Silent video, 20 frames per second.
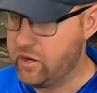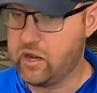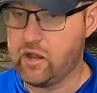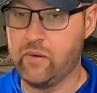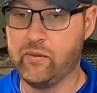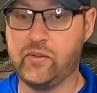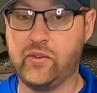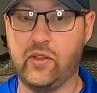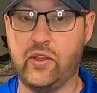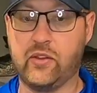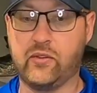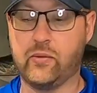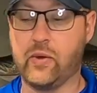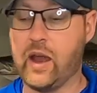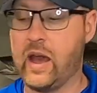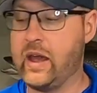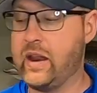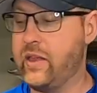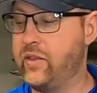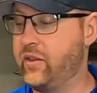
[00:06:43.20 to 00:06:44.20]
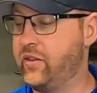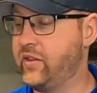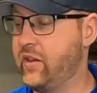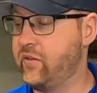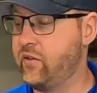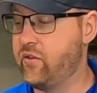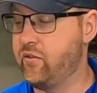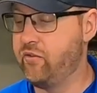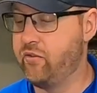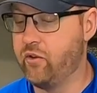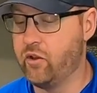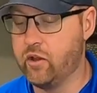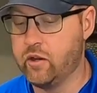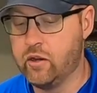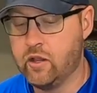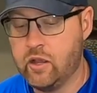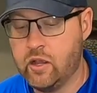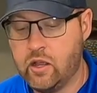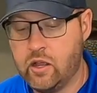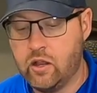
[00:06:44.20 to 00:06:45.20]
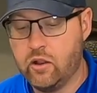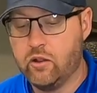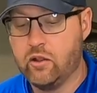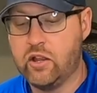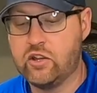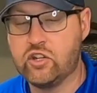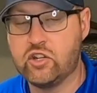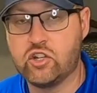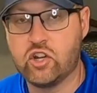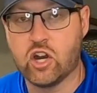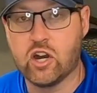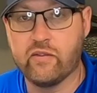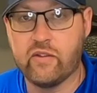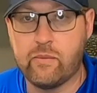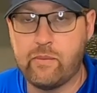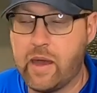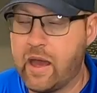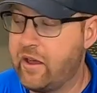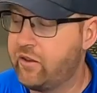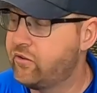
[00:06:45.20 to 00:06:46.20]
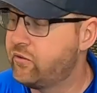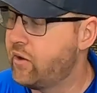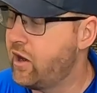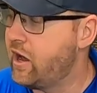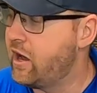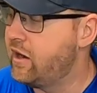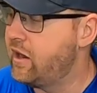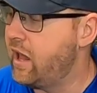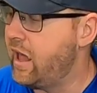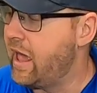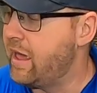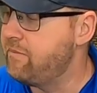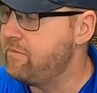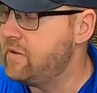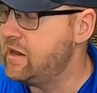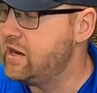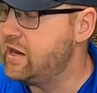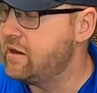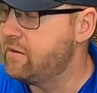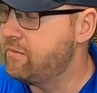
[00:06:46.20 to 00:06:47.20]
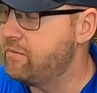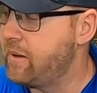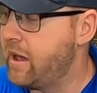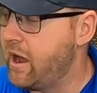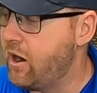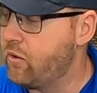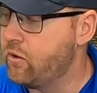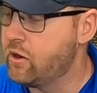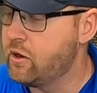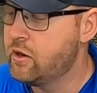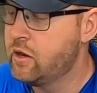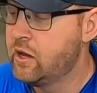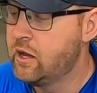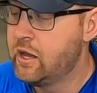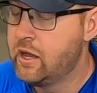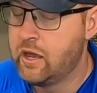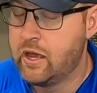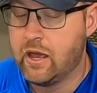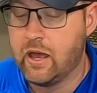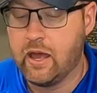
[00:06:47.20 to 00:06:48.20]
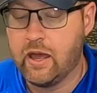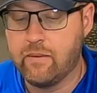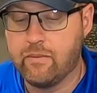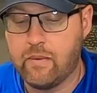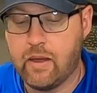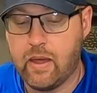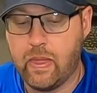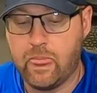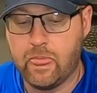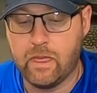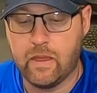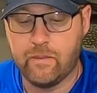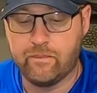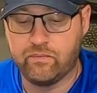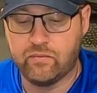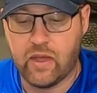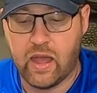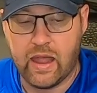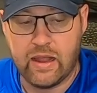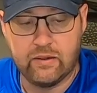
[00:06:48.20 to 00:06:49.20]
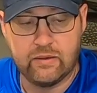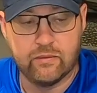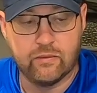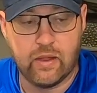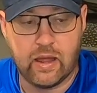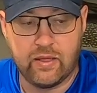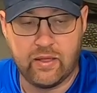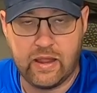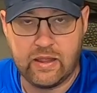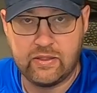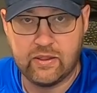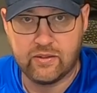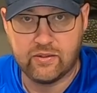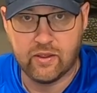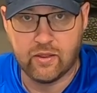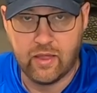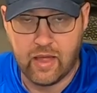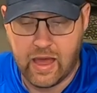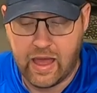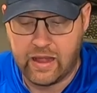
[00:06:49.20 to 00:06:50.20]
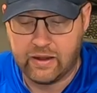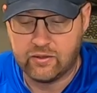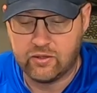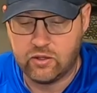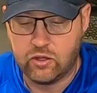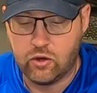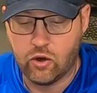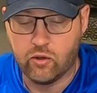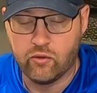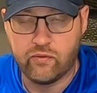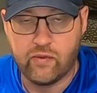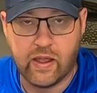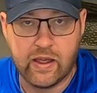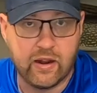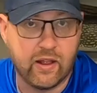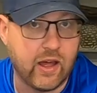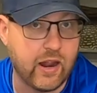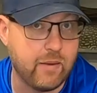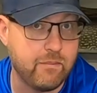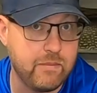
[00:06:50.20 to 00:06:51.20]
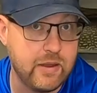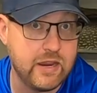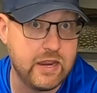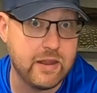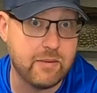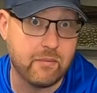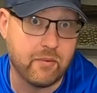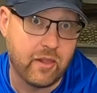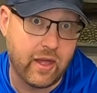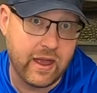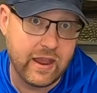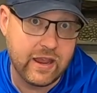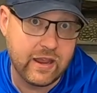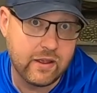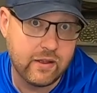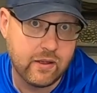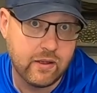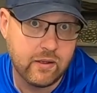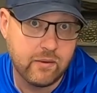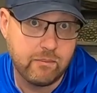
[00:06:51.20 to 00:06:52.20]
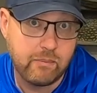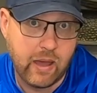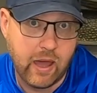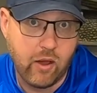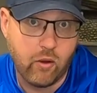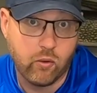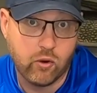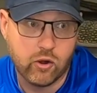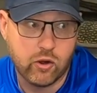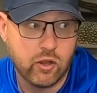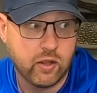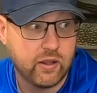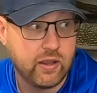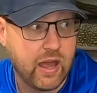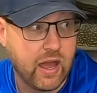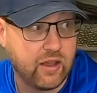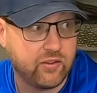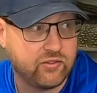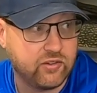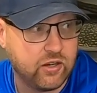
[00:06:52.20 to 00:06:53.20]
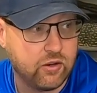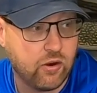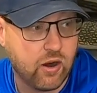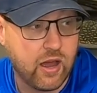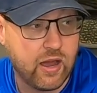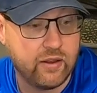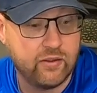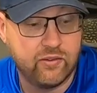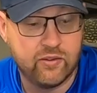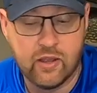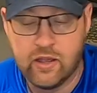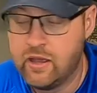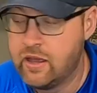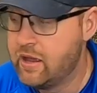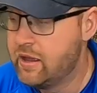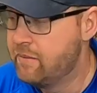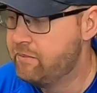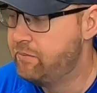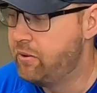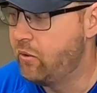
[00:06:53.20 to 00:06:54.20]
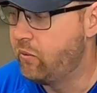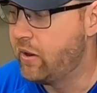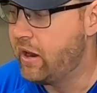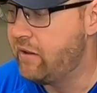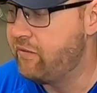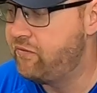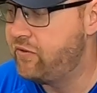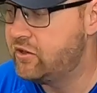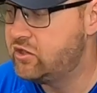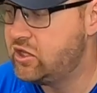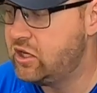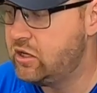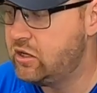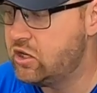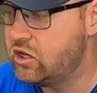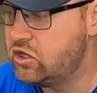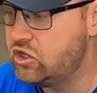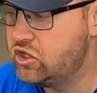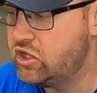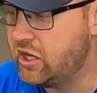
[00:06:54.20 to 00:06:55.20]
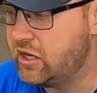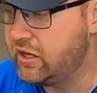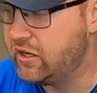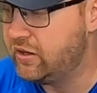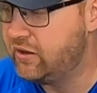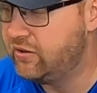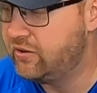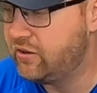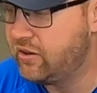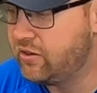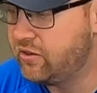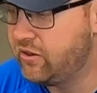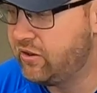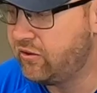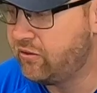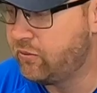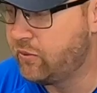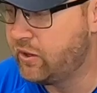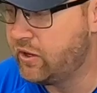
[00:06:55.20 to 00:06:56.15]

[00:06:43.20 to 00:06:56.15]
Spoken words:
comes to this rod, at the 7-foot Legend Tournament bass rod at medium power, I like this a lot. You don't find a lot of medium light powered casting rods, but when I'm fishing jigs, this one